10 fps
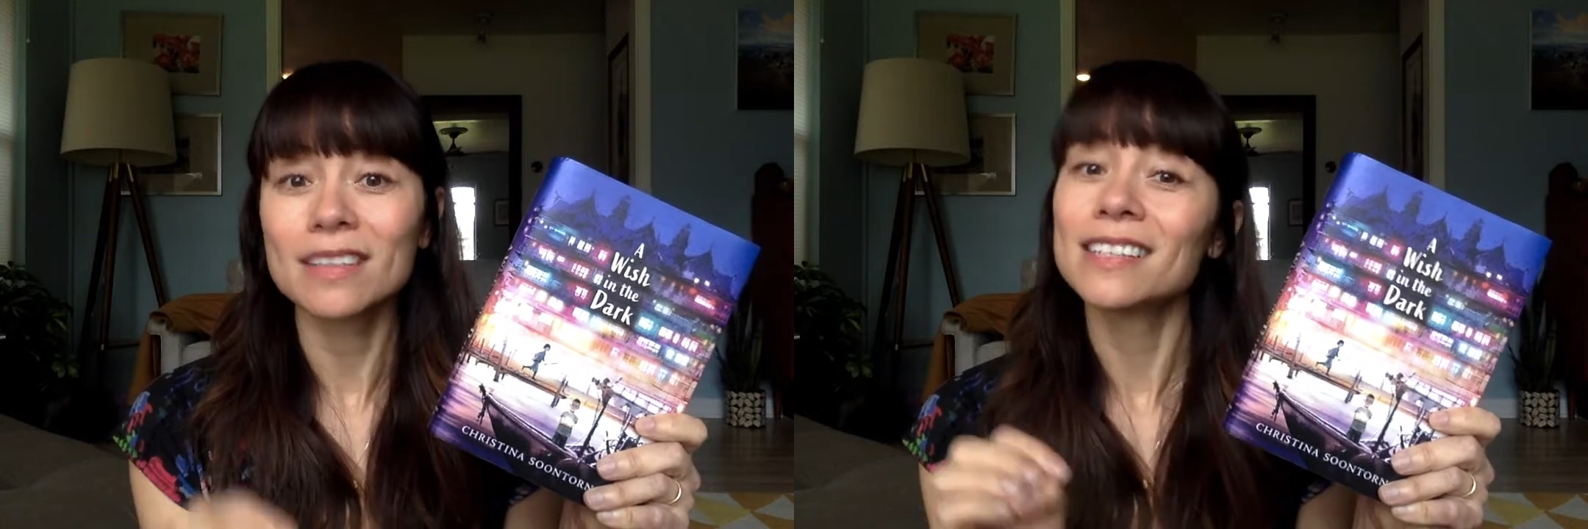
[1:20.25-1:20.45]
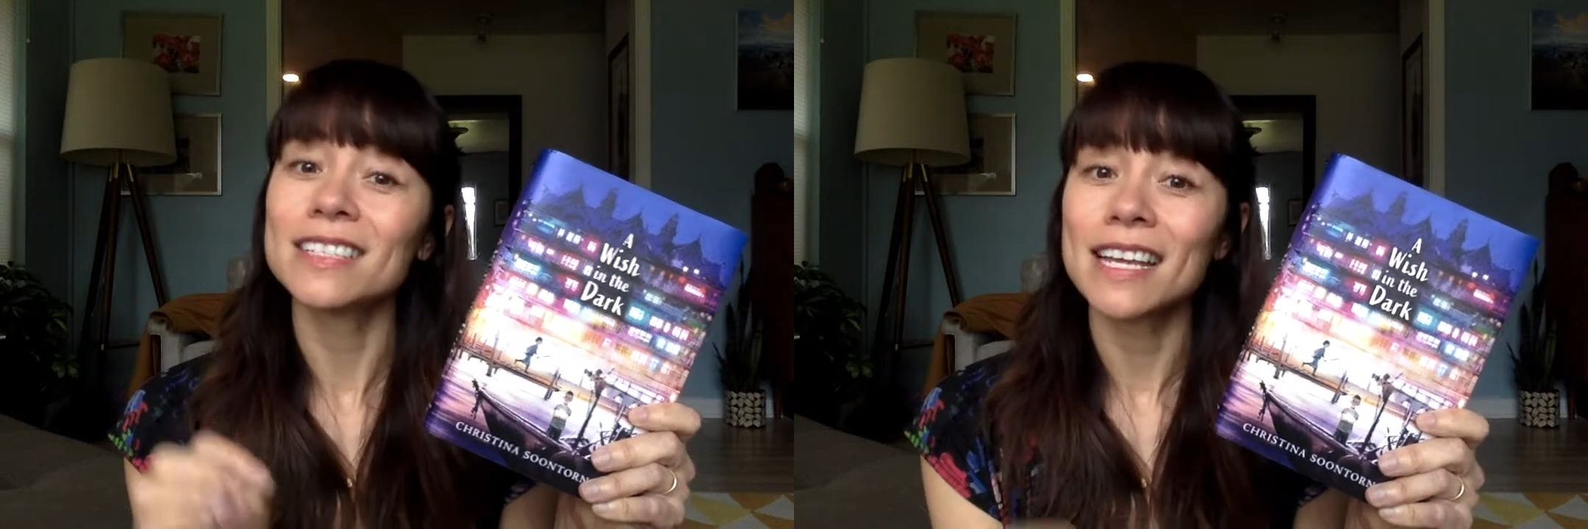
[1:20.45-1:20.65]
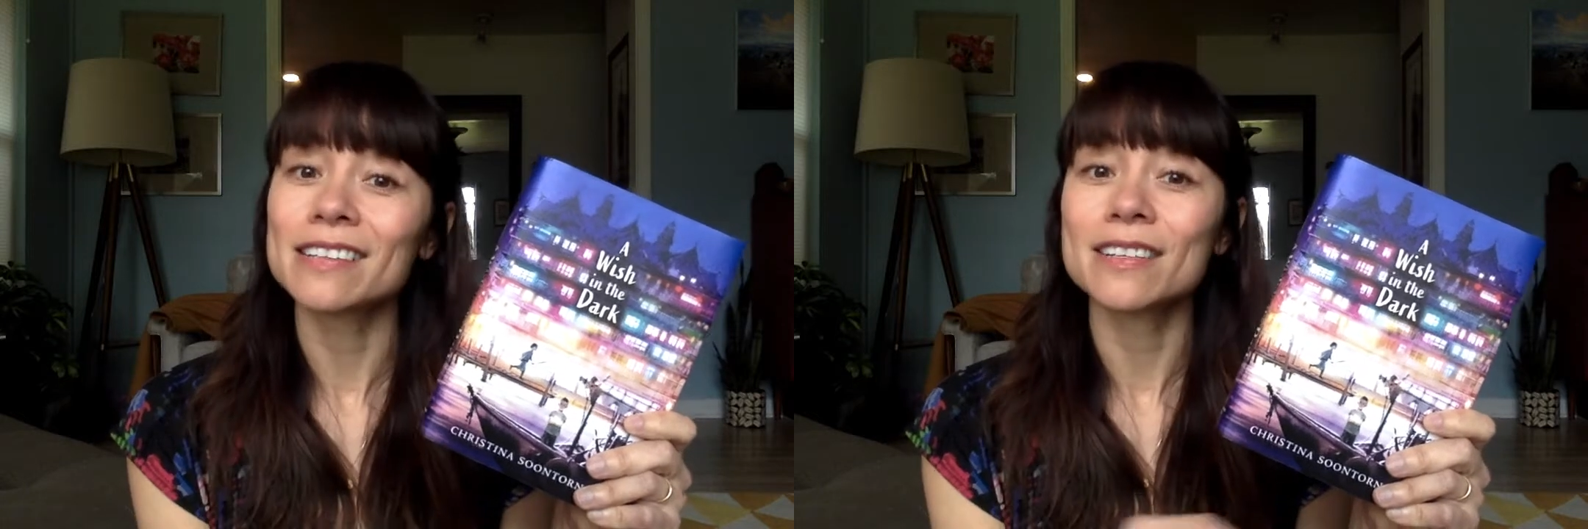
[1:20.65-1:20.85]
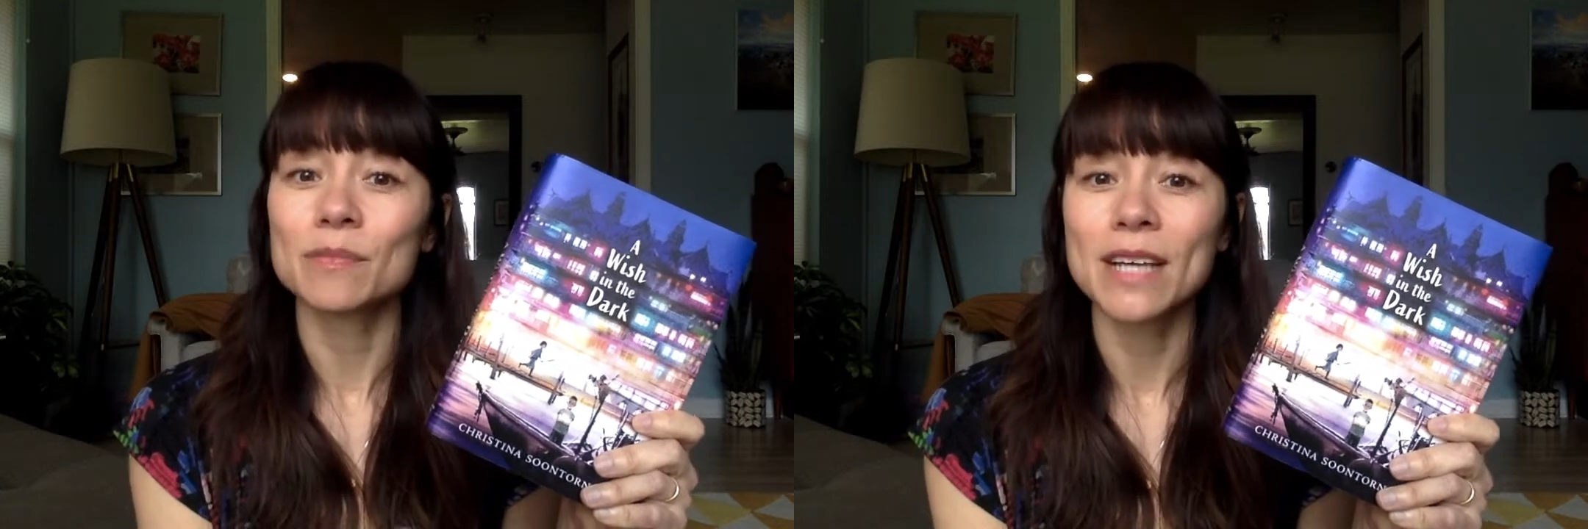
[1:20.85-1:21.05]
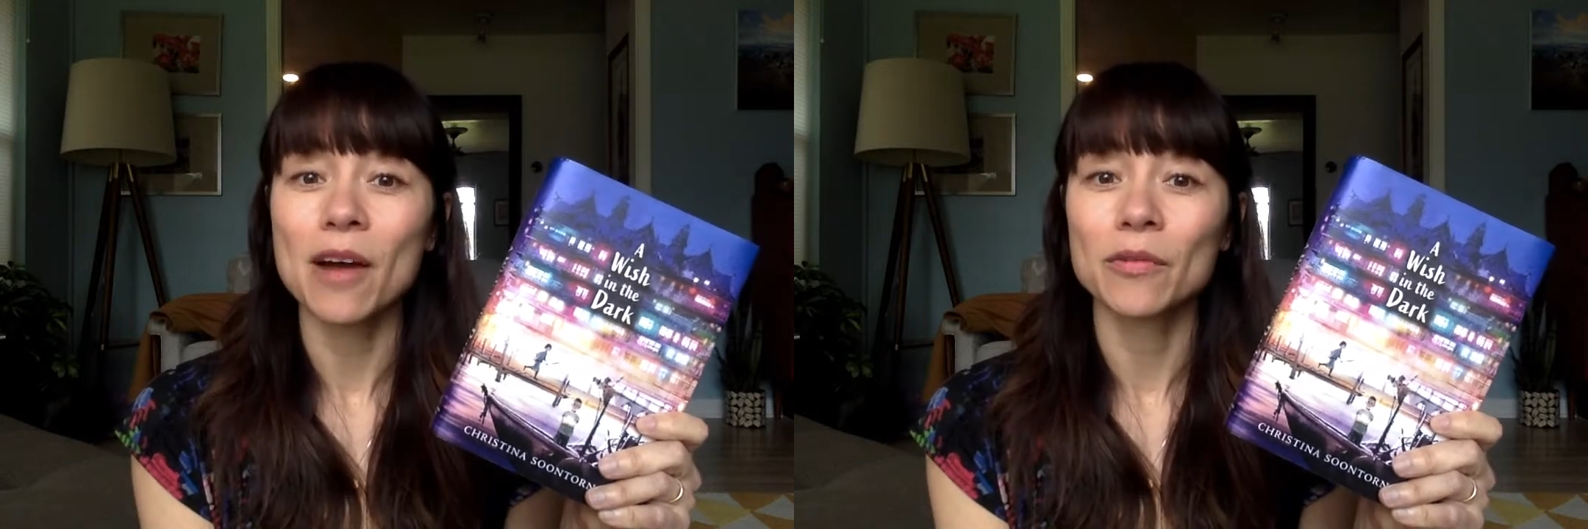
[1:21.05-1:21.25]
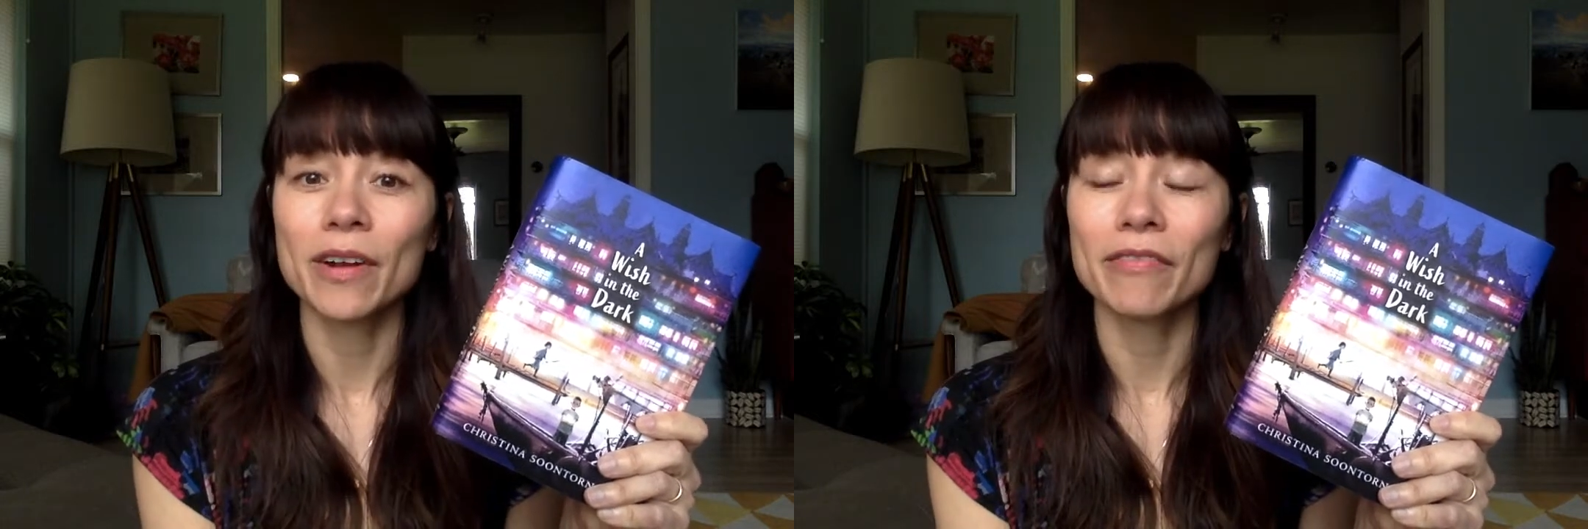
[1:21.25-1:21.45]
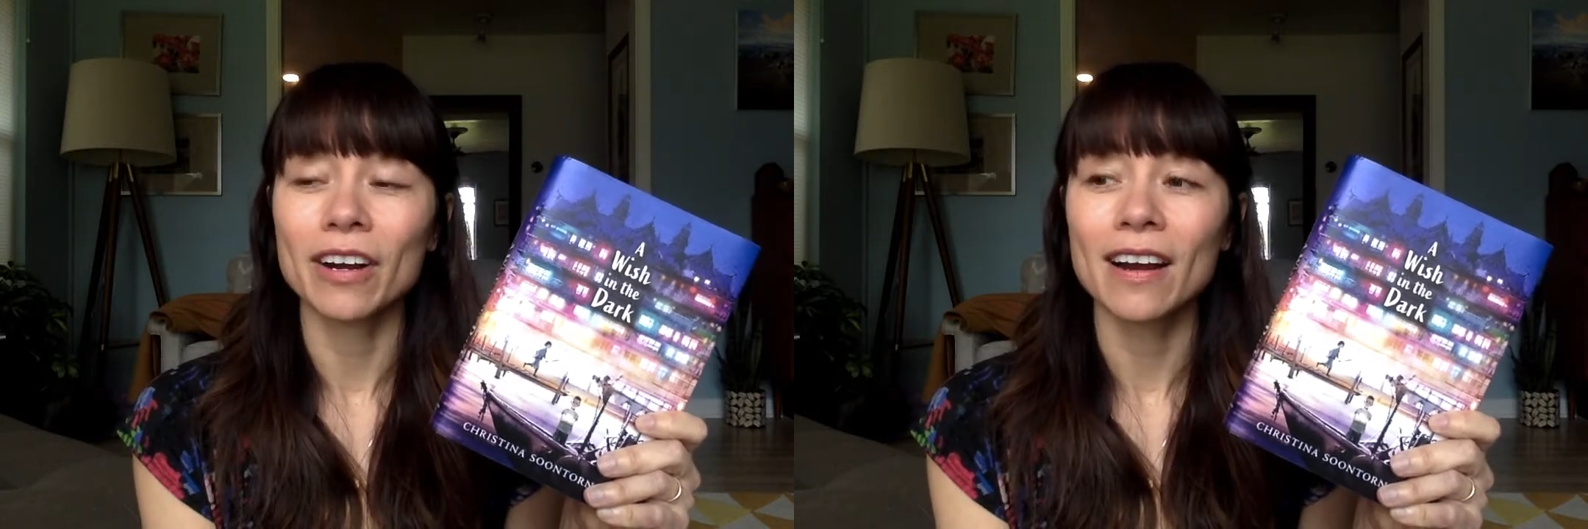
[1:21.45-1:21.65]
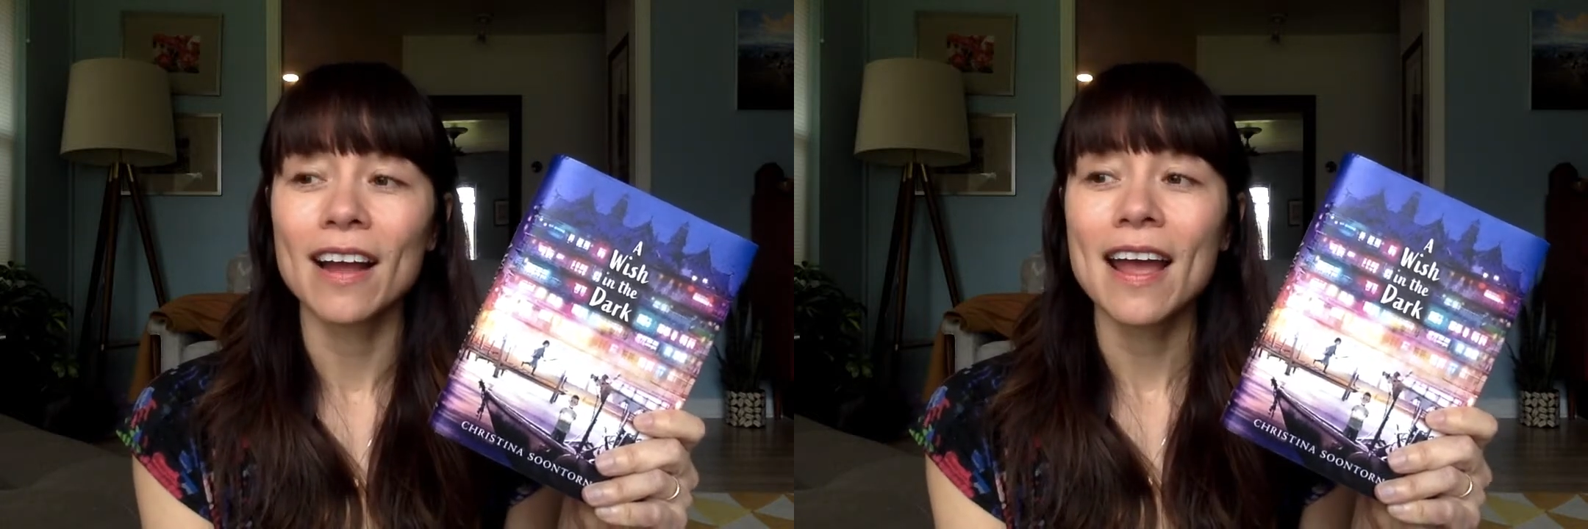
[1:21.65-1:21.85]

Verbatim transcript: that takes him downriver